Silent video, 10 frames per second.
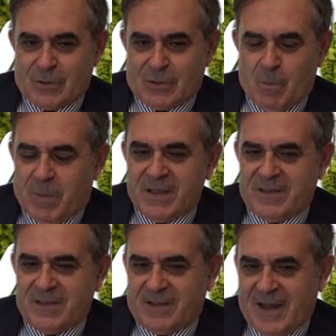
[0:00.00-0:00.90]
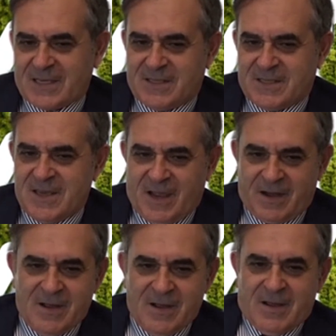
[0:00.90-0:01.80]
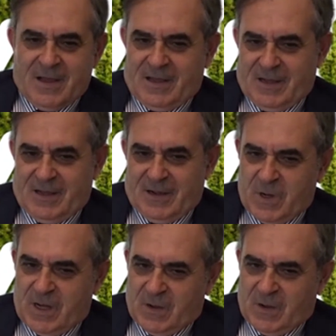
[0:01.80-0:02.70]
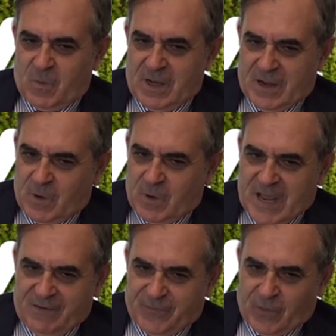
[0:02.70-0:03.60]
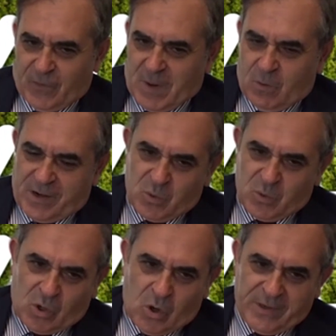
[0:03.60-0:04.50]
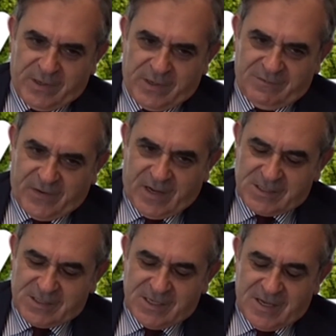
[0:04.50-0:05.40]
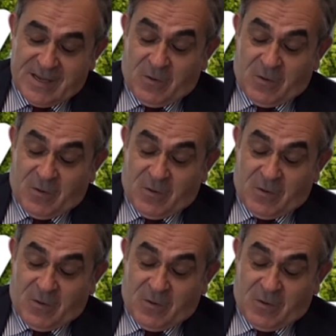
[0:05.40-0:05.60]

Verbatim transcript: completing next year, uh, we'll have from our new company in France.